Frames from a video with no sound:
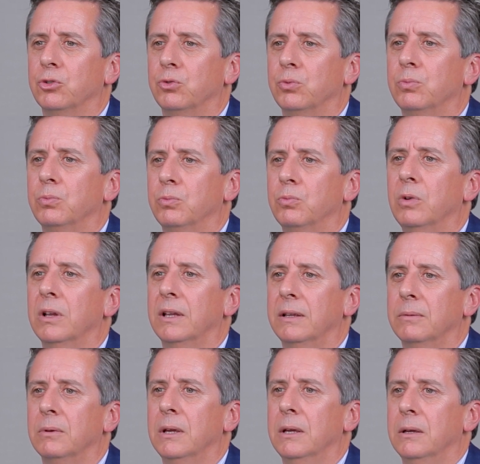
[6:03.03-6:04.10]
was
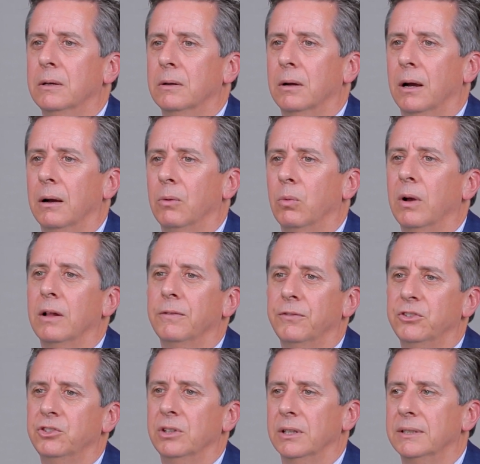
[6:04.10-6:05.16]
really well
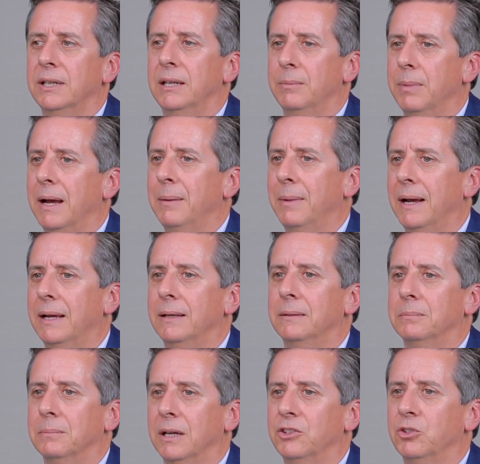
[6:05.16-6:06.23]
facilitated by
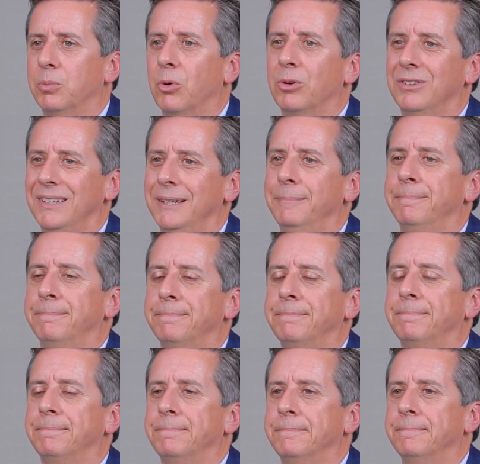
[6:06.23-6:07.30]
my support team.
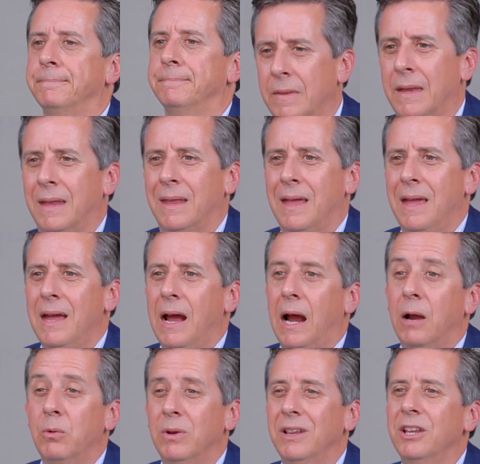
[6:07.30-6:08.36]

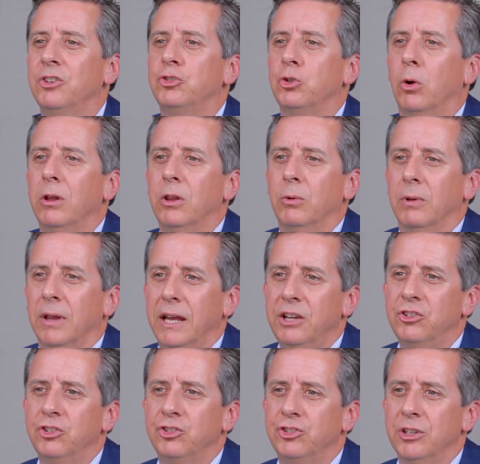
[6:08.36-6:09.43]
I really enjoy the
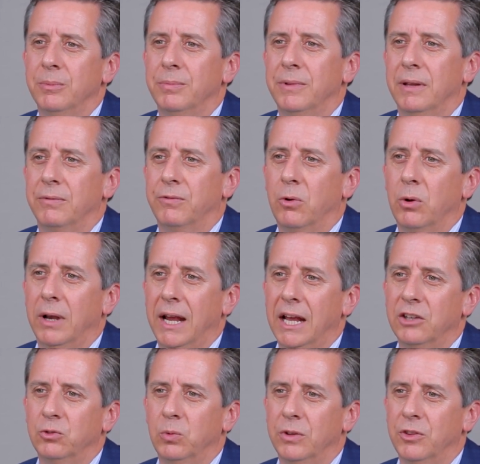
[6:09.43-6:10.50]
relationship that Fort
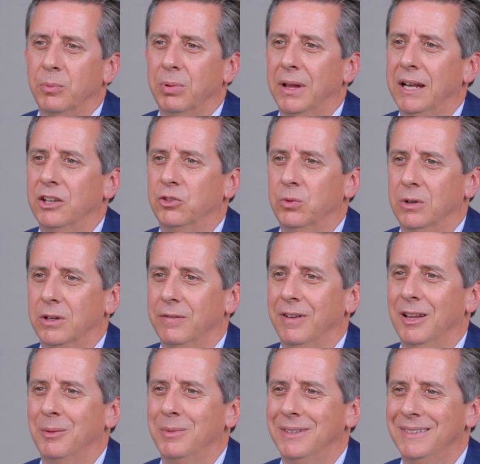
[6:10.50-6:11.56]
has with the Planisware
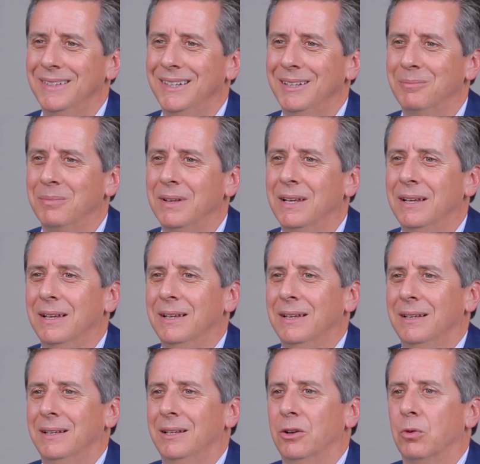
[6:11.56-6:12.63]
development team.
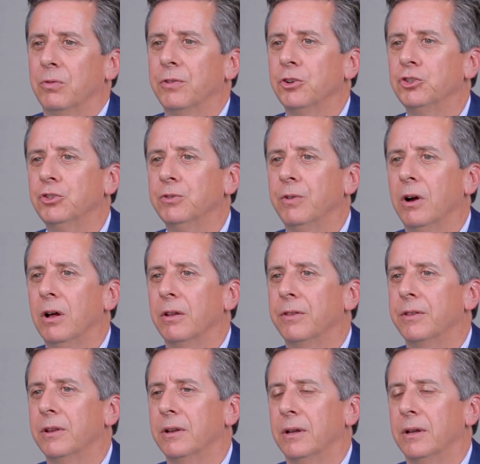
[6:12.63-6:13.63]
First of all,